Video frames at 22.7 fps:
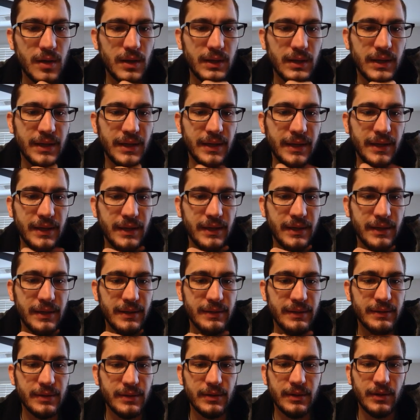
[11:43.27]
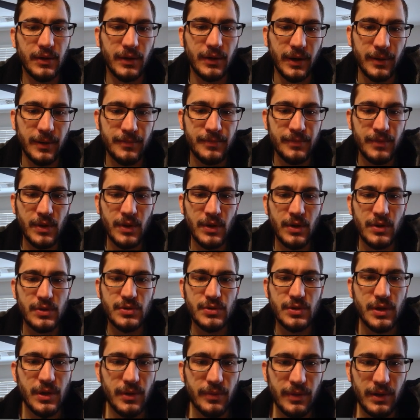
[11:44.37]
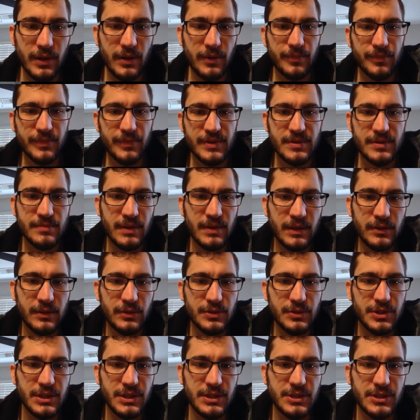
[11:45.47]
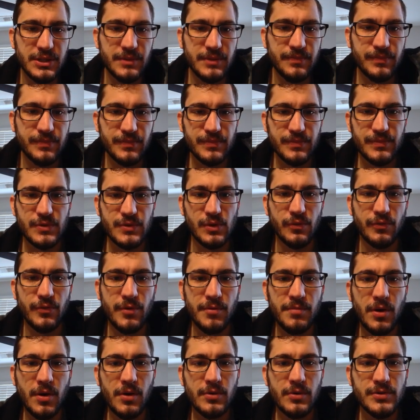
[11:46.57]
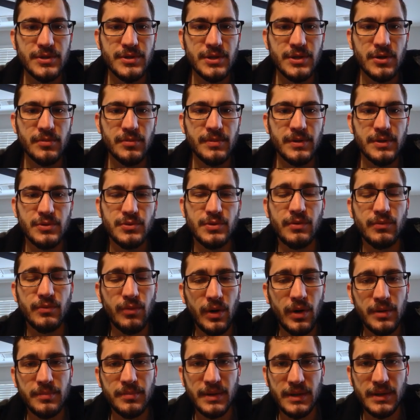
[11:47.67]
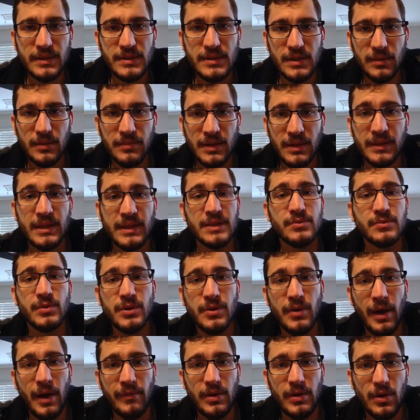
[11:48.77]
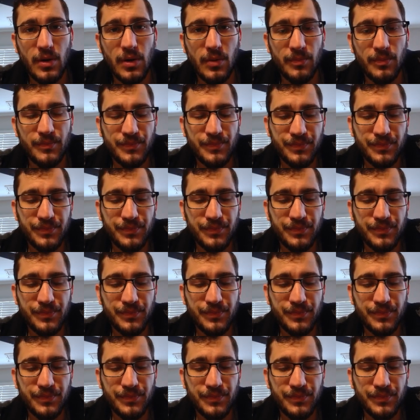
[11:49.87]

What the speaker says: And okay. So here we go. This is my little cheat sheet. So if we borrow 0 bits, you have 1 big subnet. That's what you have at home.